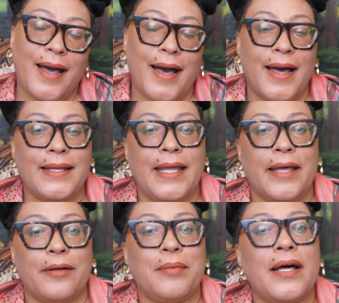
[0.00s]
I
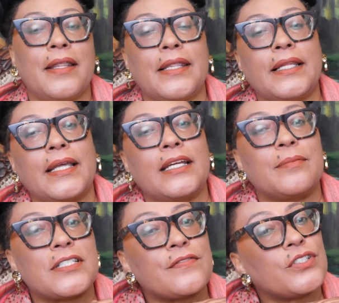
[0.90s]
am the Lady
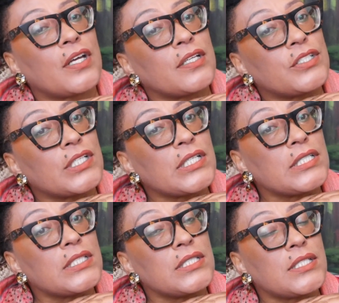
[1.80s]
Miss Vagina
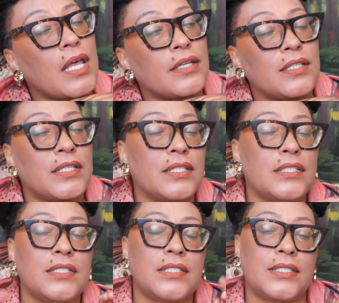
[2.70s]
Jenkins, and it
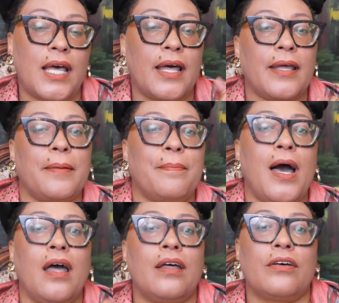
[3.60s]
is time
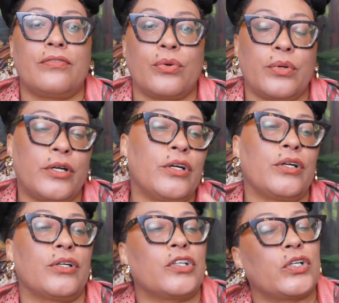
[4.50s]
for
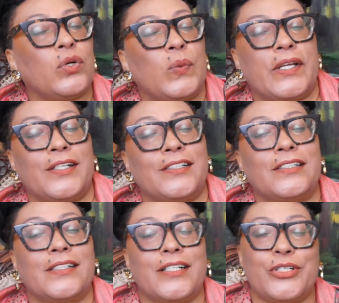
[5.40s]

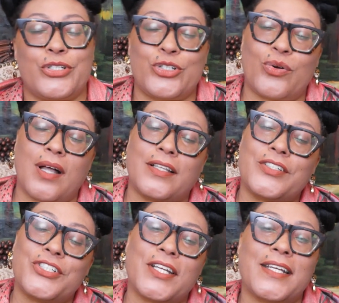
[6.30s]
Queer
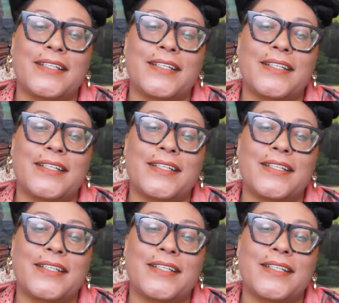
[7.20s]
Astrology.